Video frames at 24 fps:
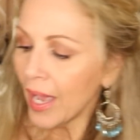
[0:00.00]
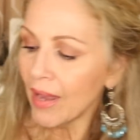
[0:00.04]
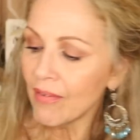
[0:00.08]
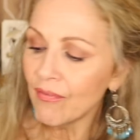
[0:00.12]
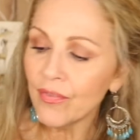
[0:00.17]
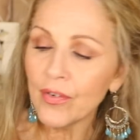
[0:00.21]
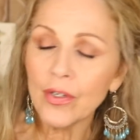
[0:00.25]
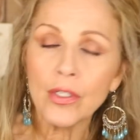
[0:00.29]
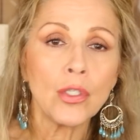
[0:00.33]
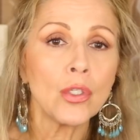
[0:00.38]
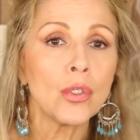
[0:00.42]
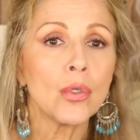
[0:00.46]

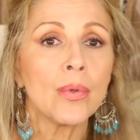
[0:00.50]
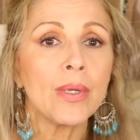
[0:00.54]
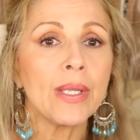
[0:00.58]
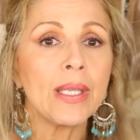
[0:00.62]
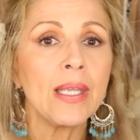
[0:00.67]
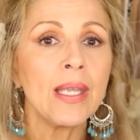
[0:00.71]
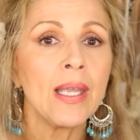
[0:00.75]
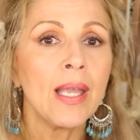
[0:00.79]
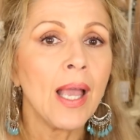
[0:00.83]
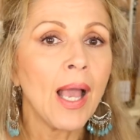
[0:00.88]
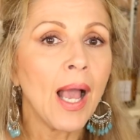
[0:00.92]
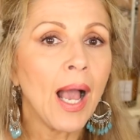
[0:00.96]
And for
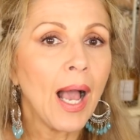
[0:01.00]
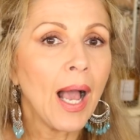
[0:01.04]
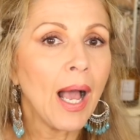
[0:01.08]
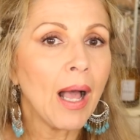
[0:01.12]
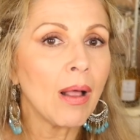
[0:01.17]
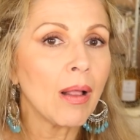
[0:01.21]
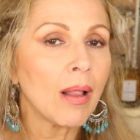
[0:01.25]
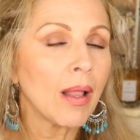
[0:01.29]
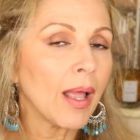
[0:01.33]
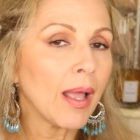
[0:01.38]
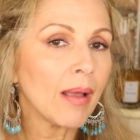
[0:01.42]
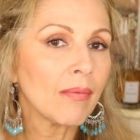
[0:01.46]
Louis,
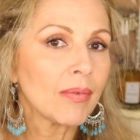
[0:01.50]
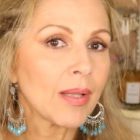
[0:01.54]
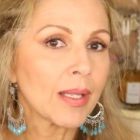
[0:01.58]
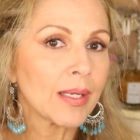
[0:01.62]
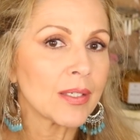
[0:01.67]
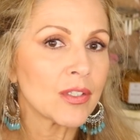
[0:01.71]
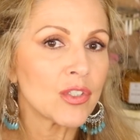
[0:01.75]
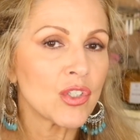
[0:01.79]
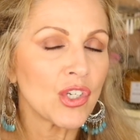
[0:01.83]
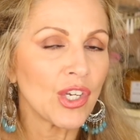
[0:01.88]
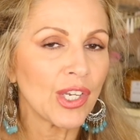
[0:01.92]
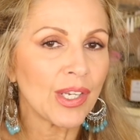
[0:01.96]
I'll have
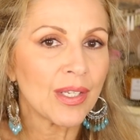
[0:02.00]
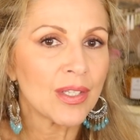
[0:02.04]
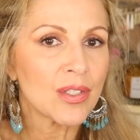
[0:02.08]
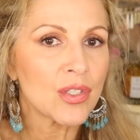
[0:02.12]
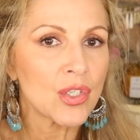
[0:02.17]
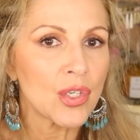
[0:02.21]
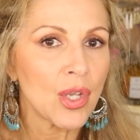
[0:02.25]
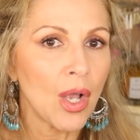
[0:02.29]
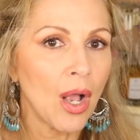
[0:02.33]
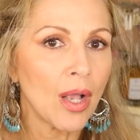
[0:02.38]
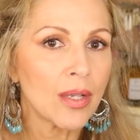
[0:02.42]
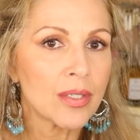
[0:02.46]
like a chicken
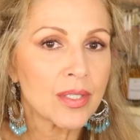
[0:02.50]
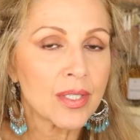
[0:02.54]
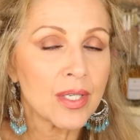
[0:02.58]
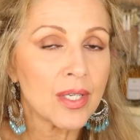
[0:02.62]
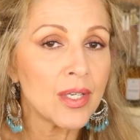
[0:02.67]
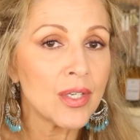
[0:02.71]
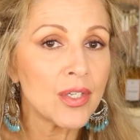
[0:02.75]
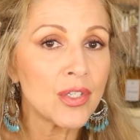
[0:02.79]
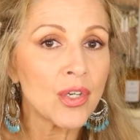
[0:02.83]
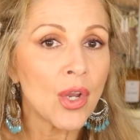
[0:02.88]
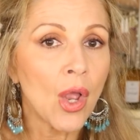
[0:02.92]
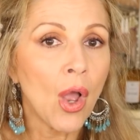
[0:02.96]

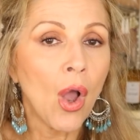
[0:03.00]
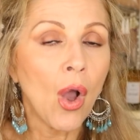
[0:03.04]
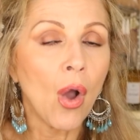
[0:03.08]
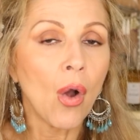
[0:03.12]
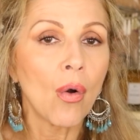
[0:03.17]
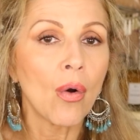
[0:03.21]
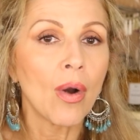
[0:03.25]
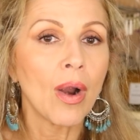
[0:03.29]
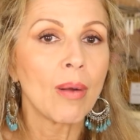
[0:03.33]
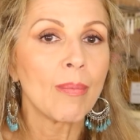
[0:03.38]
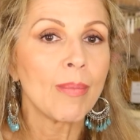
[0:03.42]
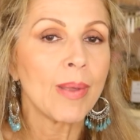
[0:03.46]
sausage,
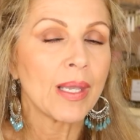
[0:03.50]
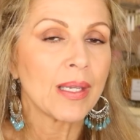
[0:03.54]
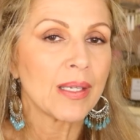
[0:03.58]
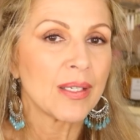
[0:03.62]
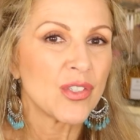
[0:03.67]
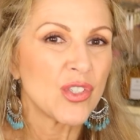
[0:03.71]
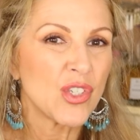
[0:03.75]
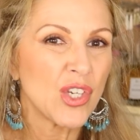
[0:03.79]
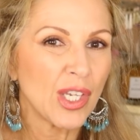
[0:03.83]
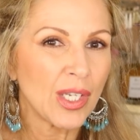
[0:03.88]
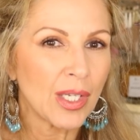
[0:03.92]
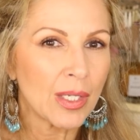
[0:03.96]
or I'll make
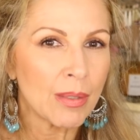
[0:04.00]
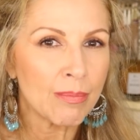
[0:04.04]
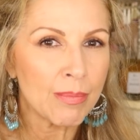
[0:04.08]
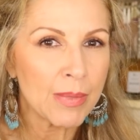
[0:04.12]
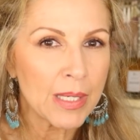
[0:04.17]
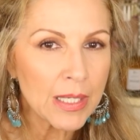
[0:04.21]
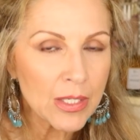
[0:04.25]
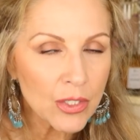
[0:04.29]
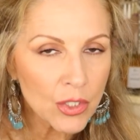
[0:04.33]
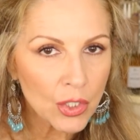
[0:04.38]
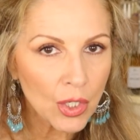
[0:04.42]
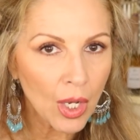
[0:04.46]
a chicken
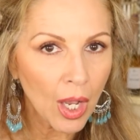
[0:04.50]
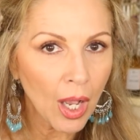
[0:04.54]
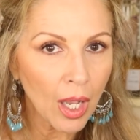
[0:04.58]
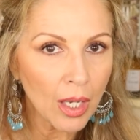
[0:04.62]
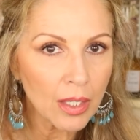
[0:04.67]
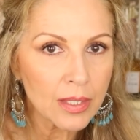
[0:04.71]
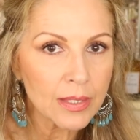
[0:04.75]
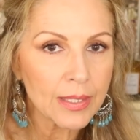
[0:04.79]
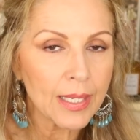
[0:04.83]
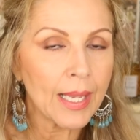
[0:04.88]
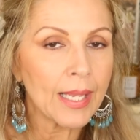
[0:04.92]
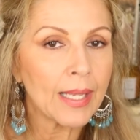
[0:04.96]
meat
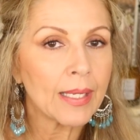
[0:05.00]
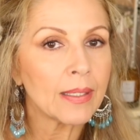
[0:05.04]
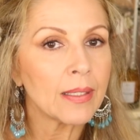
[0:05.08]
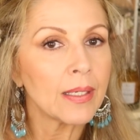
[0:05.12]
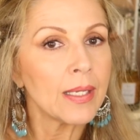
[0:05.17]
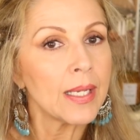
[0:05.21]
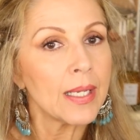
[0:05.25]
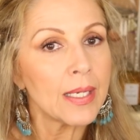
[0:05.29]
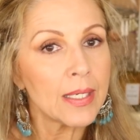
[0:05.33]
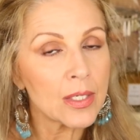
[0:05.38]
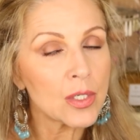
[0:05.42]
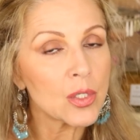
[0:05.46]
sauce, and